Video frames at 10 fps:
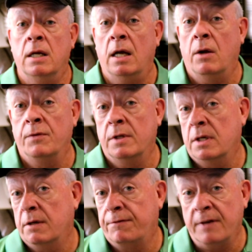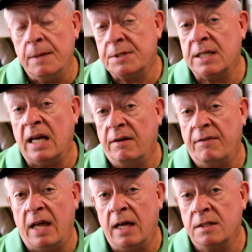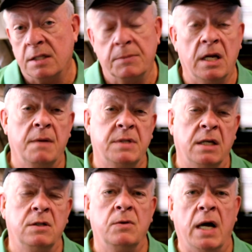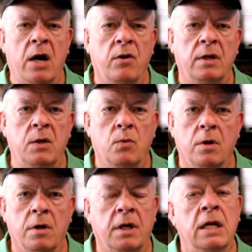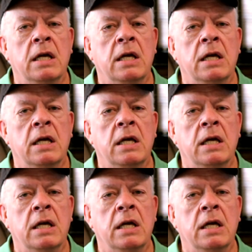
On the flip side of that, sometimes I do hourly work.